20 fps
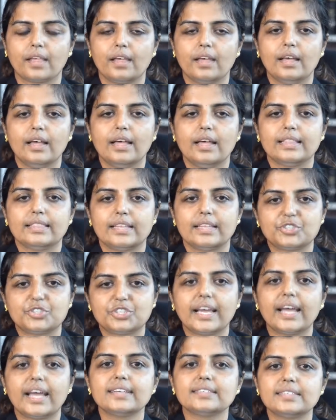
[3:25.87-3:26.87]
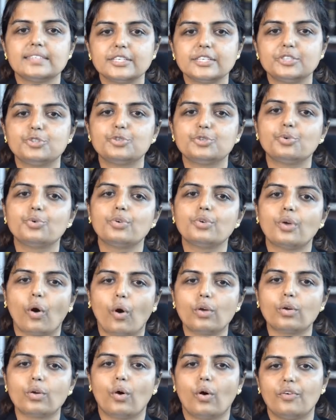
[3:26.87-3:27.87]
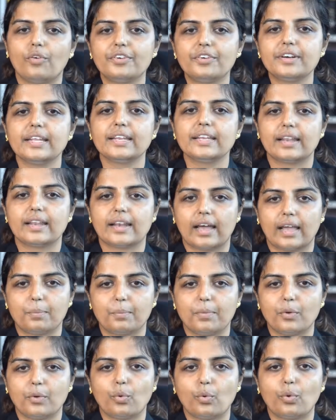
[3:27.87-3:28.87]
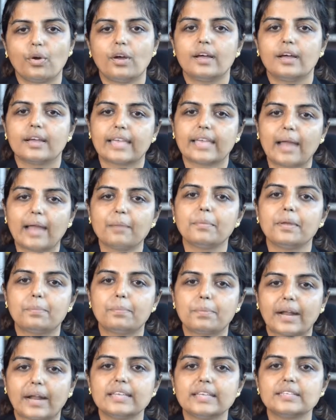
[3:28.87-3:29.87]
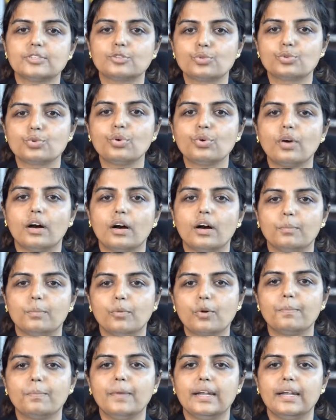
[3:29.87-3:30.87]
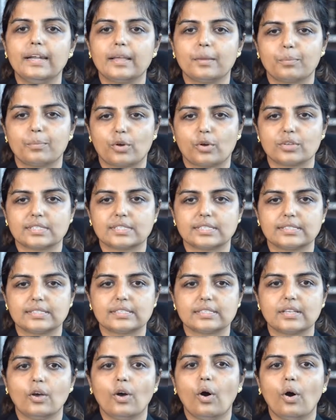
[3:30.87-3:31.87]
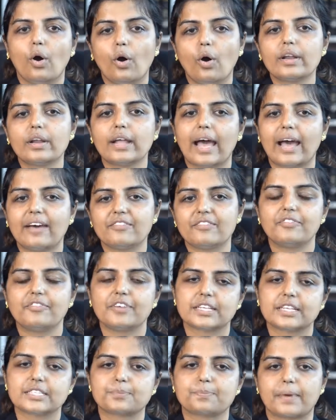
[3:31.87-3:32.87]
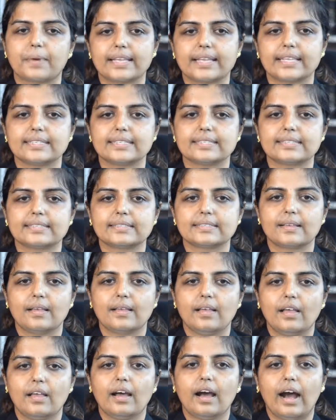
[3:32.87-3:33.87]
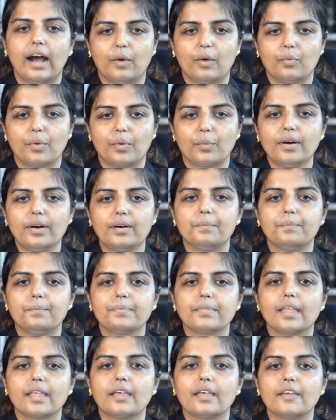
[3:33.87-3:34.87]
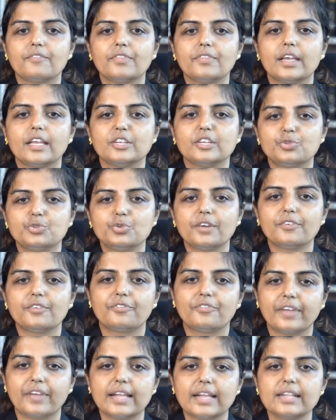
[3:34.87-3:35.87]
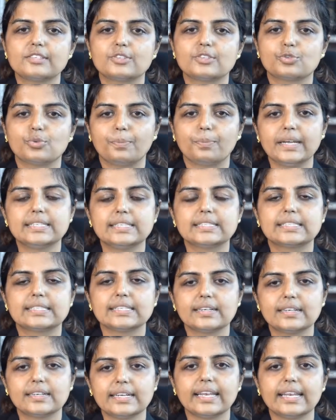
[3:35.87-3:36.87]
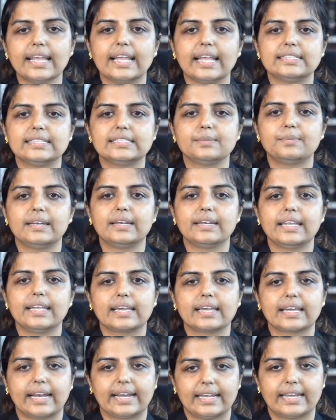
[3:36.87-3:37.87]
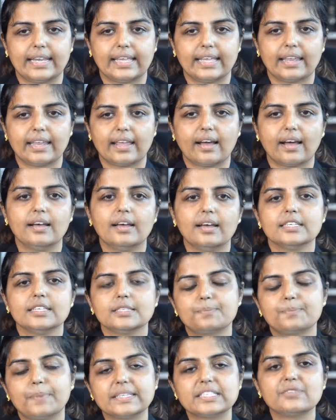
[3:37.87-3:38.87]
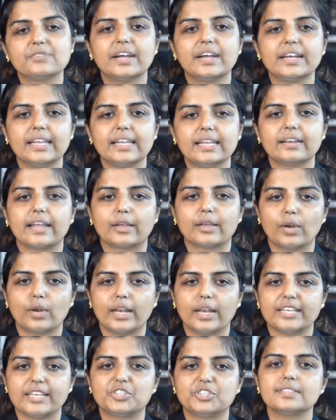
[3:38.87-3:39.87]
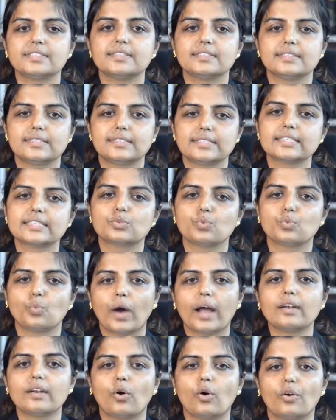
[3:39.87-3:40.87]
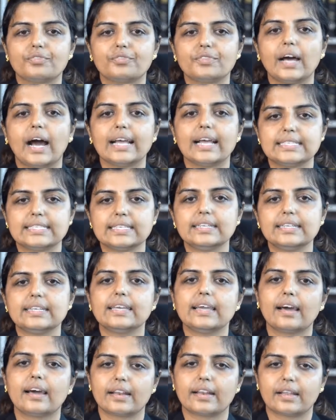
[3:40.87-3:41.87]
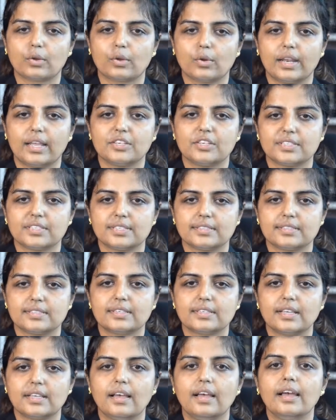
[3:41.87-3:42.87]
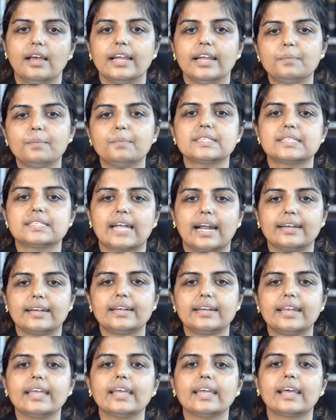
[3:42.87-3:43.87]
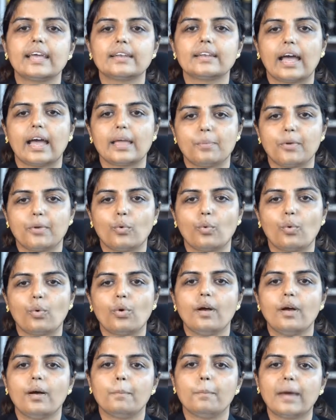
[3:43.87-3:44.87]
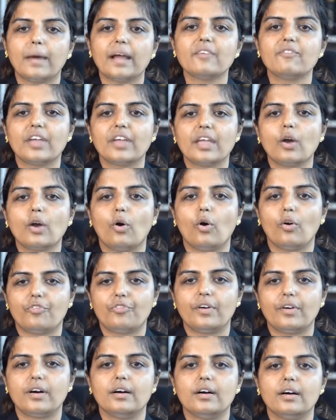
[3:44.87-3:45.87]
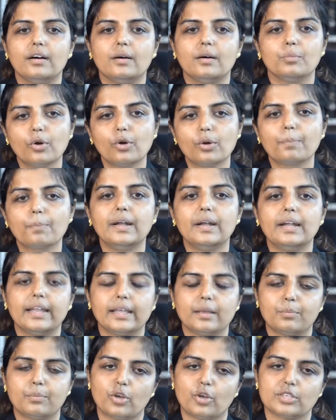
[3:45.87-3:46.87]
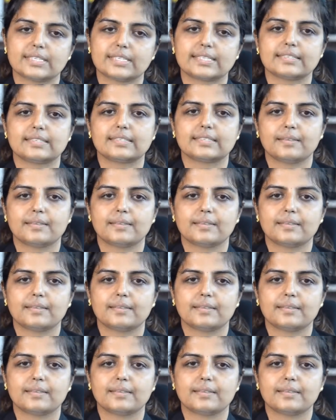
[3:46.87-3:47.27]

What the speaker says: The shares issued or offered in an IPO can be priced through a book building process or have a fixed price. However, if the issuer fails to meet certain eligibility criteria specified in Regulation 6(1) of the ICDR regulations, it must undertake an IPO by way of a book building process.